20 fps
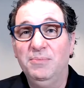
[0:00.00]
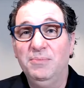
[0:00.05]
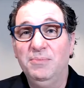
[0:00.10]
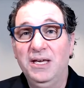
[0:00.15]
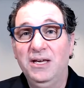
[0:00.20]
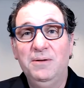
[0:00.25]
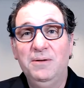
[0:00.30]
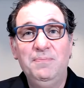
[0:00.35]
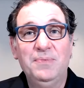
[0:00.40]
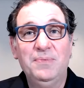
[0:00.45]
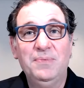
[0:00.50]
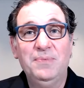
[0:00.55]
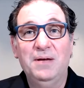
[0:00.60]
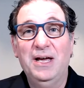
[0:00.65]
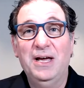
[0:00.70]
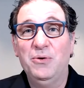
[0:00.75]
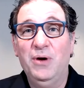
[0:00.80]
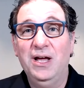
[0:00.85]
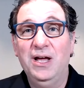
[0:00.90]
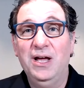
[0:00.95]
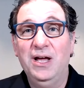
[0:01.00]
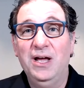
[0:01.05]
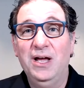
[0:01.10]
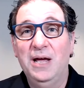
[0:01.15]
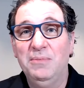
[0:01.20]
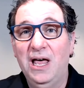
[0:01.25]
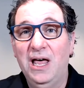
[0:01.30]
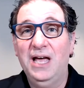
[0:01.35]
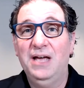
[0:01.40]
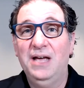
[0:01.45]
to be here. By the way,
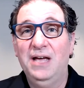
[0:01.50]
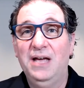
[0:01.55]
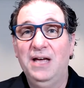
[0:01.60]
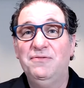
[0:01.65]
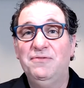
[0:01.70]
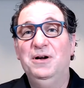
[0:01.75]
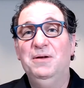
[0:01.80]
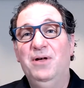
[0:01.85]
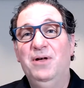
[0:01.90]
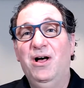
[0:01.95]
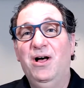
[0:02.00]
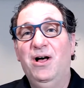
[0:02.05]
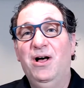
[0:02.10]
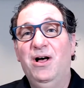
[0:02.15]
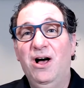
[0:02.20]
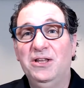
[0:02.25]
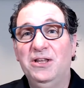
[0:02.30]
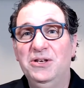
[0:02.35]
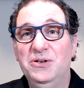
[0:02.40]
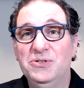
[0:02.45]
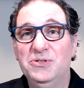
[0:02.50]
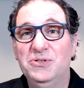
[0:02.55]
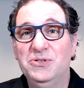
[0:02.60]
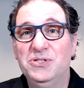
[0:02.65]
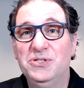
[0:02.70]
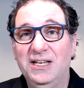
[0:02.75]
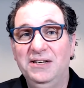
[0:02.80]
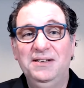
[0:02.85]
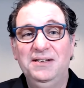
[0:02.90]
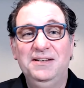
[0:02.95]
I'm live from Auckland, New
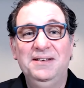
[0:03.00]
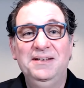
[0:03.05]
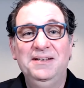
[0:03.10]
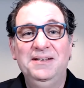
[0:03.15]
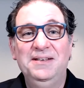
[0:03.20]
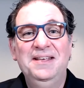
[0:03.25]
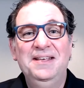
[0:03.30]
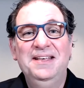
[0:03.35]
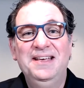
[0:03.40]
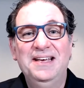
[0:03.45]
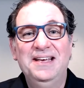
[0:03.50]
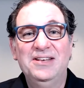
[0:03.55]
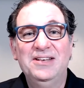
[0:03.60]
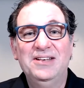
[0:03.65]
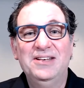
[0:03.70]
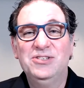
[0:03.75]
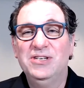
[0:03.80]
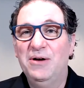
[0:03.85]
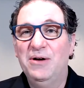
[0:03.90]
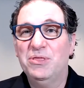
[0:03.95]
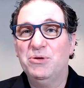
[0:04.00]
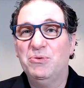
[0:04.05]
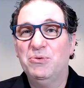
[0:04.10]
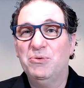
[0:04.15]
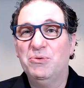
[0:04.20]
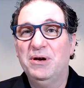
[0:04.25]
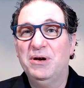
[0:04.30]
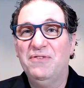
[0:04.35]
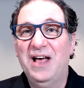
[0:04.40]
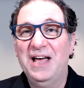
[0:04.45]
Zealand. It's now
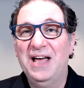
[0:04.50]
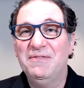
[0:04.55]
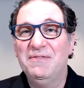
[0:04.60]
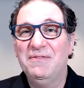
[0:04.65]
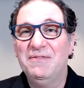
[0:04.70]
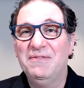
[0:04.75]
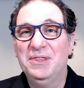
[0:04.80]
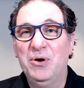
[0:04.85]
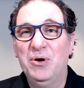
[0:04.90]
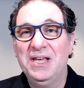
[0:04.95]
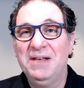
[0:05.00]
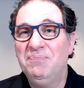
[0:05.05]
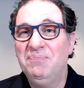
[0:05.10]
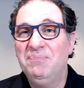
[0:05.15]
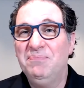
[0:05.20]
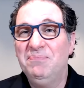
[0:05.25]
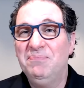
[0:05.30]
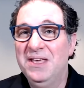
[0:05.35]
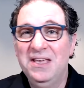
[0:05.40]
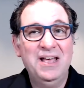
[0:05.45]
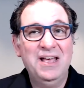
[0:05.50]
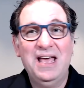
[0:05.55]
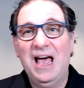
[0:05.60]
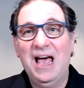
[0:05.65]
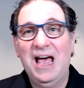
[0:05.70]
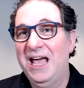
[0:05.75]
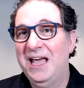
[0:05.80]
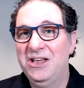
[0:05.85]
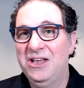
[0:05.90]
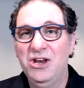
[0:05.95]
three oh five in the morning.
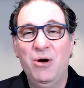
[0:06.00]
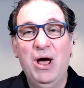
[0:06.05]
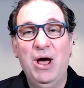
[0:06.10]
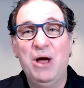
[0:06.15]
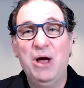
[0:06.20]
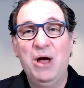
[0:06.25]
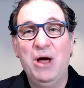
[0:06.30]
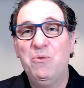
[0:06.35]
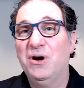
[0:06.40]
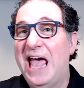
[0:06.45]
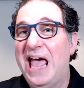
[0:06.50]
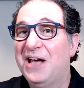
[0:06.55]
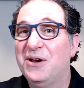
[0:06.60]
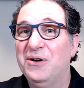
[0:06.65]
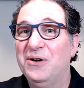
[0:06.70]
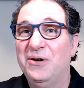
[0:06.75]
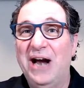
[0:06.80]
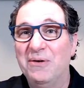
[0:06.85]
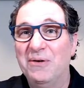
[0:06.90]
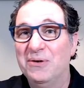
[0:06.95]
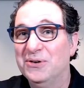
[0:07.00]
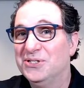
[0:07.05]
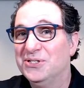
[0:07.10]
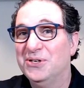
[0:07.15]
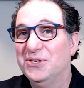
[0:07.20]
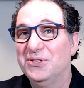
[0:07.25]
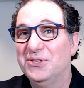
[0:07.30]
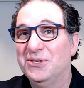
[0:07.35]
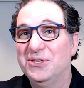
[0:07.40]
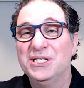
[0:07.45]
I, you know, I work hacker
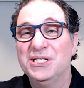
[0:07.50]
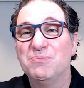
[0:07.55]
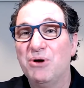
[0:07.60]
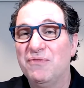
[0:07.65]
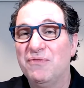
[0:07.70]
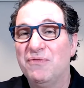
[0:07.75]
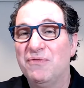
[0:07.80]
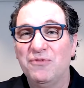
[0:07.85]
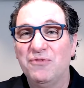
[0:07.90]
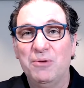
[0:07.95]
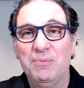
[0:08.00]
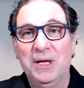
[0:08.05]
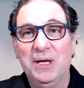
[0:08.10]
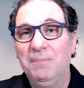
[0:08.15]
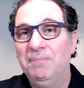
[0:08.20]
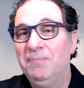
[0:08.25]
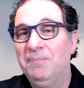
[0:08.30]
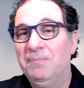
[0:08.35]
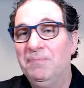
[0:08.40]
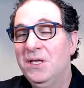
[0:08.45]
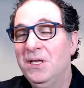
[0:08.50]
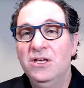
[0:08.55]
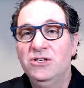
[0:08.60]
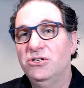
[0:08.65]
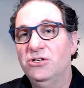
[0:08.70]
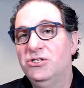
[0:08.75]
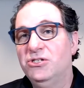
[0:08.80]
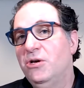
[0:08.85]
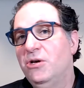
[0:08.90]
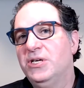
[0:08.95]
hours, so this is perfect for me.
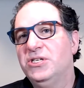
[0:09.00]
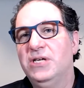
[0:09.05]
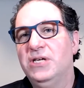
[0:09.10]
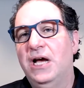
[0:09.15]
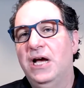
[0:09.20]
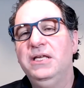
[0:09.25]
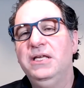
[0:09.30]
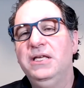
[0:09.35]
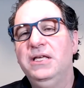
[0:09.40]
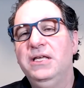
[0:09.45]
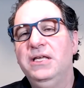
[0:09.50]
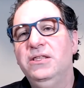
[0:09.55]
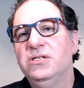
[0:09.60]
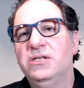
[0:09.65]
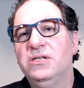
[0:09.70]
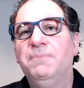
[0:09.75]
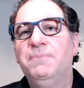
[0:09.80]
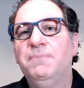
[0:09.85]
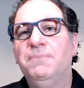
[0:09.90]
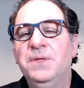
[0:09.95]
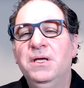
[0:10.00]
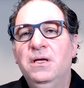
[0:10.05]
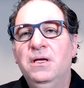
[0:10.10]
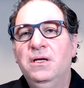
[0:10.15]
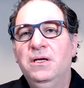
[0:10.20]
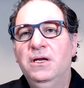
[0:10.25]
So, so exciting. This is a,